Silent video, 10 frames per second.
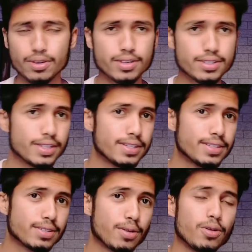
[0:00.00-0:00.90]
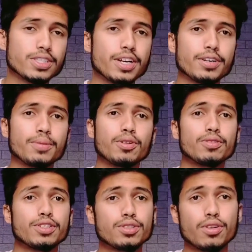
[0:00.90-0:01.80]
physiology is gold standard
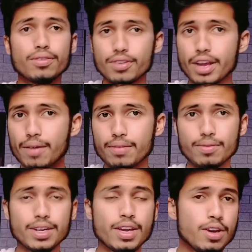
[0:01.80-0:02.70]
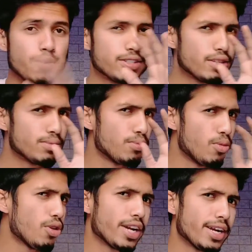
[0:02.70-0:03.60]
book which is not for everyone which has
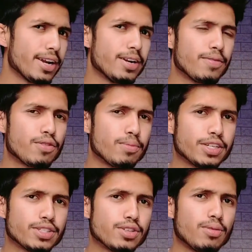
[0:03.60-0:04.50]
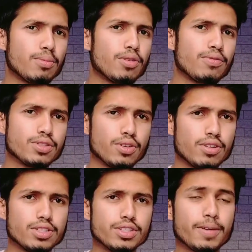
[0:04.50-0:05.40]
more detailed information about
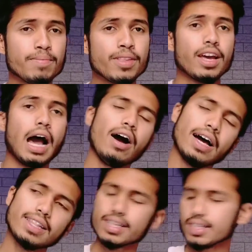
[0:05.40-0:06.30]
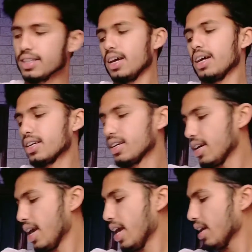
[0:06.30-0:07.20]
physiology other than that
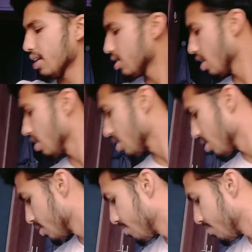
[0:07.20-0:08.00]
ak jain